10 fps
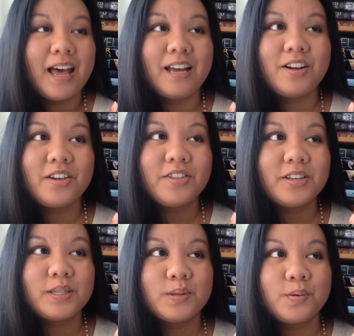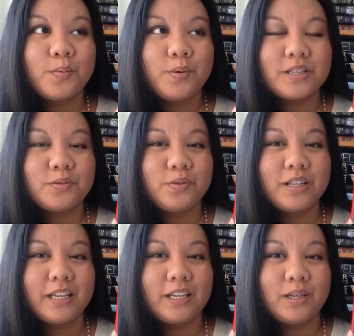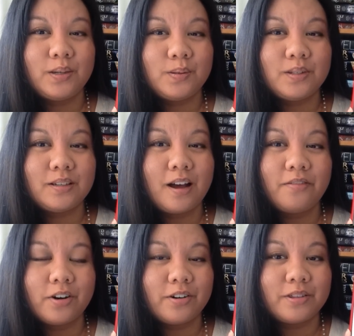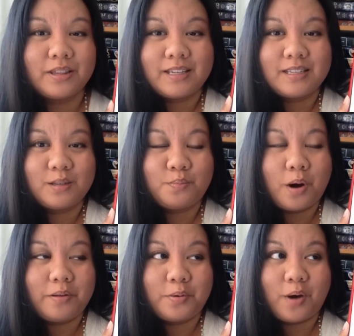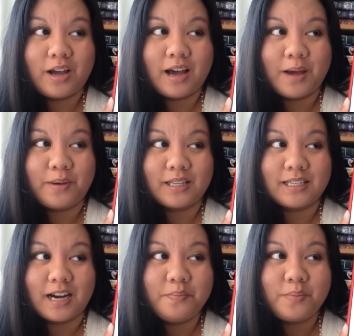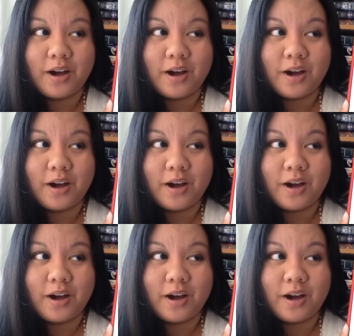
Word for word: And I thought this was a really cute cover and this is probably why I picked it up.